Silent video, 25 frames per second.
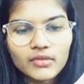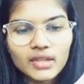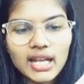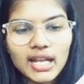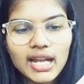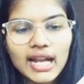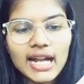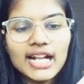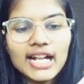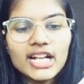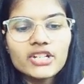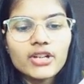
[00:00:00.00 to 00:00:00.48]

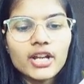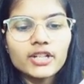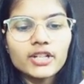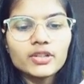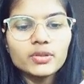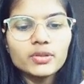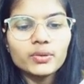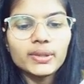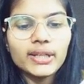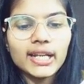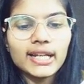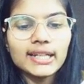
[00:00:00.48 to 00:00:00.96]
I'll try
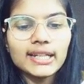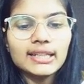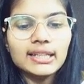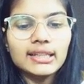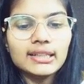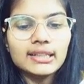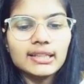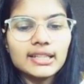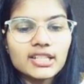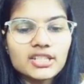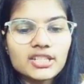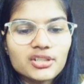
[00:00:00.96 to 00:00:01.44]
to get the
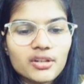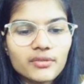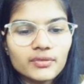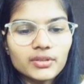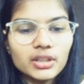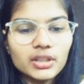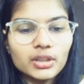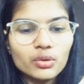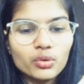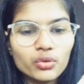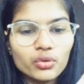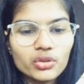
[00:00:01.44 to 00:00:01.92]
list of the
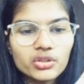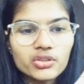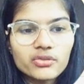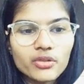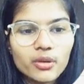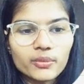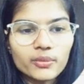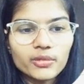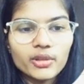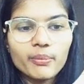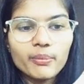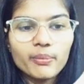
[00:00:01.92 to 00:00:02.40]
nodes
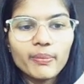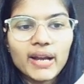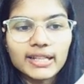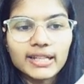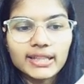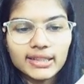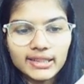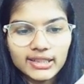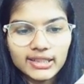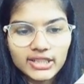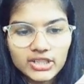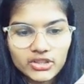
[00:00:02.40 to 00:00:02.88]
from the
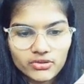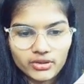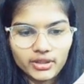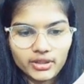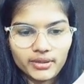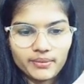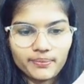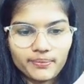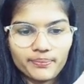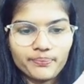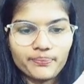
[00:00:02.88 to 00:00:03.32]
binary tree.